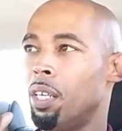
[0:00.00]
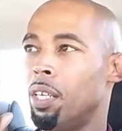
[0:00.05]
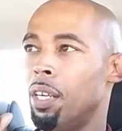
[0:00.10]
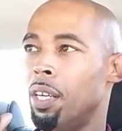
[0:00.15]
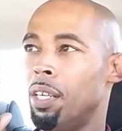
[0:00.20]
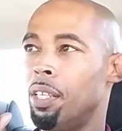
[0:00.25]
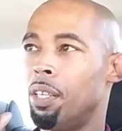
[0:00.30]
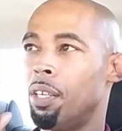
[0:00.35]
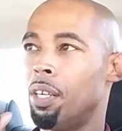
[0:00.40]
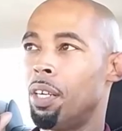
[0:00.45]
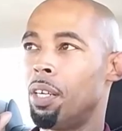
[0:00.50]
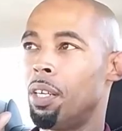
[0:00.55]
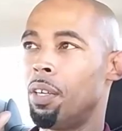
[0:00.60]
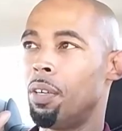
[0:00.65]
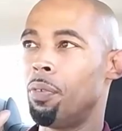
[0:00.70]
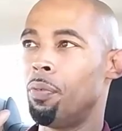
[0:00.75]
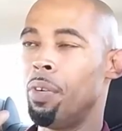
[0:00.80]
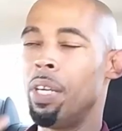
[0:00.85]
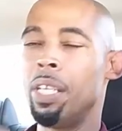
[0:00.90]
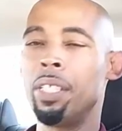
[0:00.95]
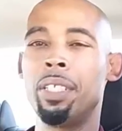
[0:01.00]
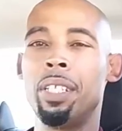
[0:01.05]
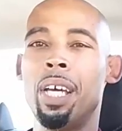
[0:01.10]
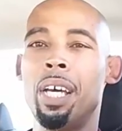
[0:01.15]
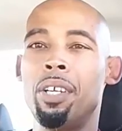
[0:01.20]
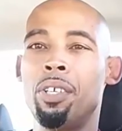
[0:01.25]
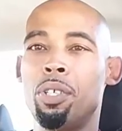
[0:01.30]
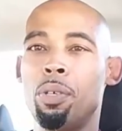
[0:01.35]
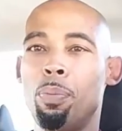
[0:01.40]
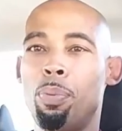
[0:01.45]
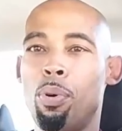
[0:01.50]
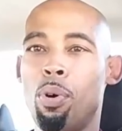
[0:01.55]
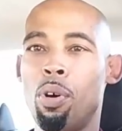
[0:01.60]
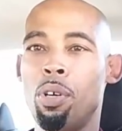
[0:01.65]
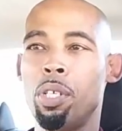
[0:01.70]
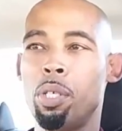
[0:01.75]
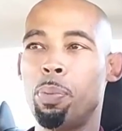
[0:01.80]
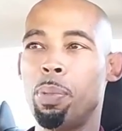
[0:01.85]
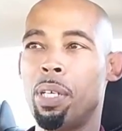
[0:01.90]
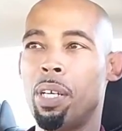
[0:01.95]
And the reason that is
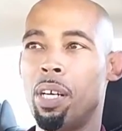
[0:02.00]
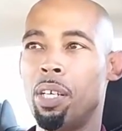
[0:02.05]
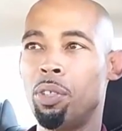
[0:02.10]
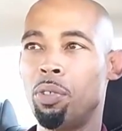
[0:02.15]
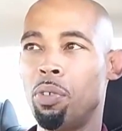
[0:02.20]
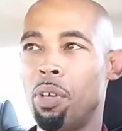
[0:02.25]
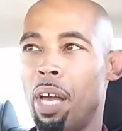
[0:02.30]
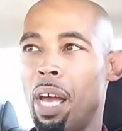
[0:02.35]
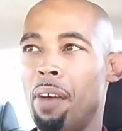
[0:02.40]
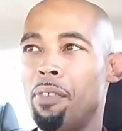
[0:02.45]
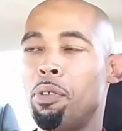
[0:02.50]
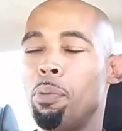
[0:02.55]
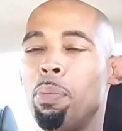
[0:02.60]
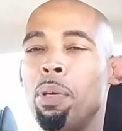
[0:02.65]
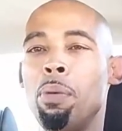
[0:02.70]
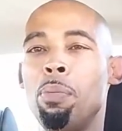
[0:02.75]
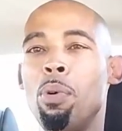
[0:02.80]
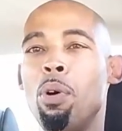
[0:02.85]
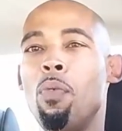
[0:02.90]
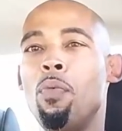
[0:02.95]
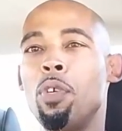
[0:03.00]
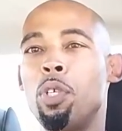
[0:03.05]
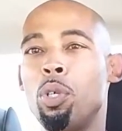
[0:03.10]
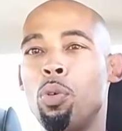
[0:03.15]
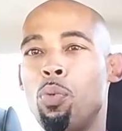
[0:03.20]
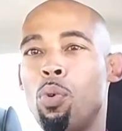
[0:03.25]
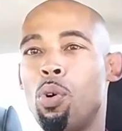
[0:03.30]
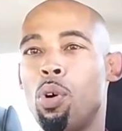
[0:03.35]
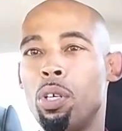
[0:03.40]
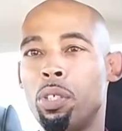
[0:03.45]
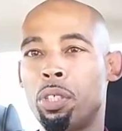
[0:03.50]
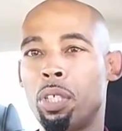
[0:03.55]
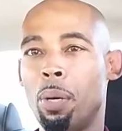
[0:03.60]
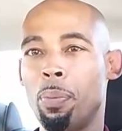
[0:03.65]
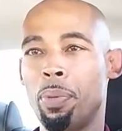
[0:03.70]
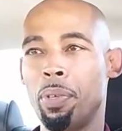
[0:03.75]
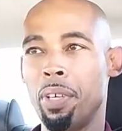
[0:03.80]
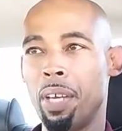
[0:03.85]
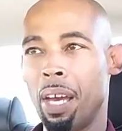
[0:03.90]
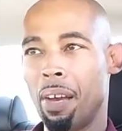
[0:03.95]
important is because you have to be moving towards
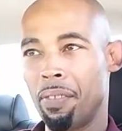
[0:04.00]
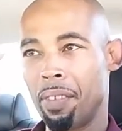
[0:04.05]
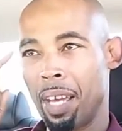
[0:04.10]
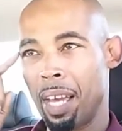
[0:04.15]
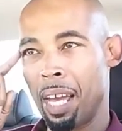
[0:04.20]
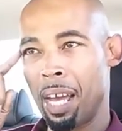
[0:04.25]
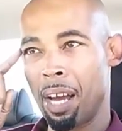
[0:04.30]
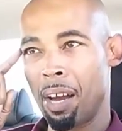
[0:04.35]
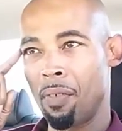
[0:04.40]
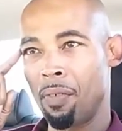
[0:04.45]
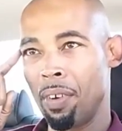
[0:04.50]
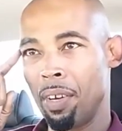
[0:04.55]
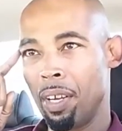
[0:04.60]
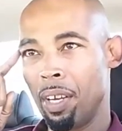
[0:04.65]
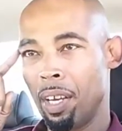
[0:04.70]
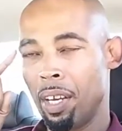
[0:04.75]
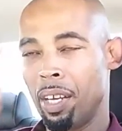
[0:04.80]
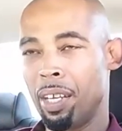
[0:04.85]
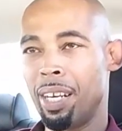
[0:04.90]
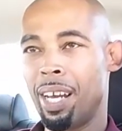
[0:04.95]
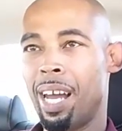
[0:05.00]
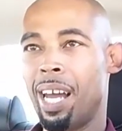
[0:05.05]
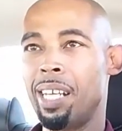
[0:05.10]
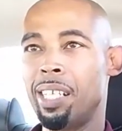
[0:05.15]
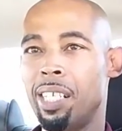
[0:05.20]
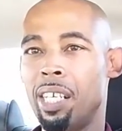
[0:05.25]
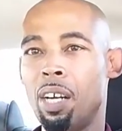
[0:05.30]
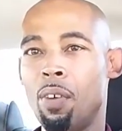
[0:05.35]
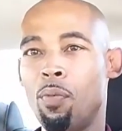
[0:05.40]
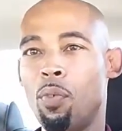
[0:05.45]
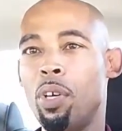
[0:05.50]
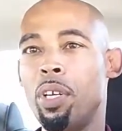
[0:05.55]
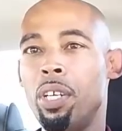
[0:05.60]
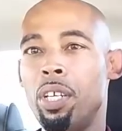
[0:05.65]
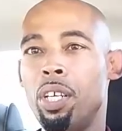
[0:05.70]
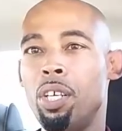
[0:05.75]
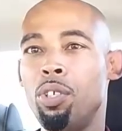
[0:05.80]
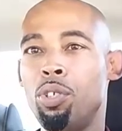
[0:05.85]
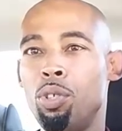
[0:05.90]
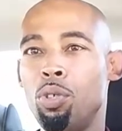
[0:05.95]
something. You have to have an idea of what it
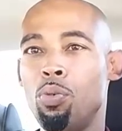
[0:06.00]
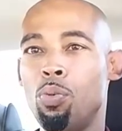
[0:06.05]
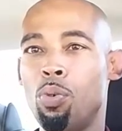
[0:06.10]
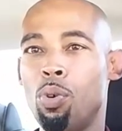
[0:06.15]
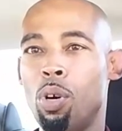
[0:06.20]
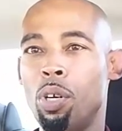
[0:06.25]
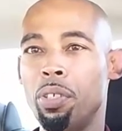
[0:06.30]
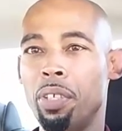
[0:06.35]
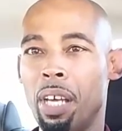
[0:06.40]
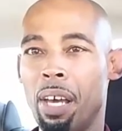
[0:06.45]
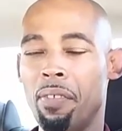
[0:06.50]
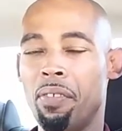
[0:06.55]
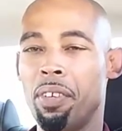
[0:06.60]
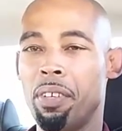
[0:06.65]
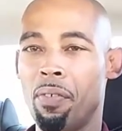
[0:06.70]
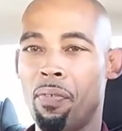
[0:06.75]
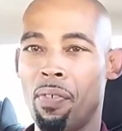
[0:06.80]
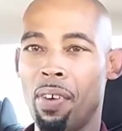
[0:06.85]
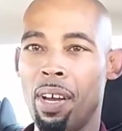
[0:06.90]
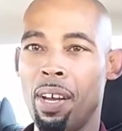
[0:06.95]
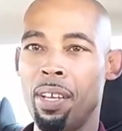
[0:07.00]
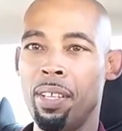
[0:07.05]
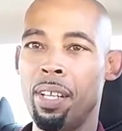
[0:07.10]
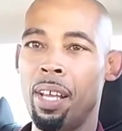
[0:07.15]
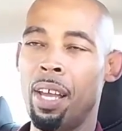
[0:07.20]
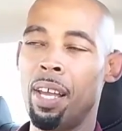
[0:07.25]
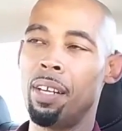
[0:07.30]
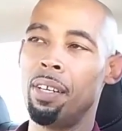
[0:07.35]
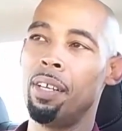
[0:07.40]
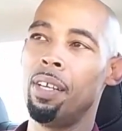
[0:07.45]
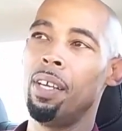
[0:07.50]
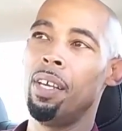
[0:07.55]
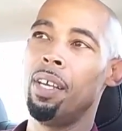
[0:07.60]
is you want. You have to define that.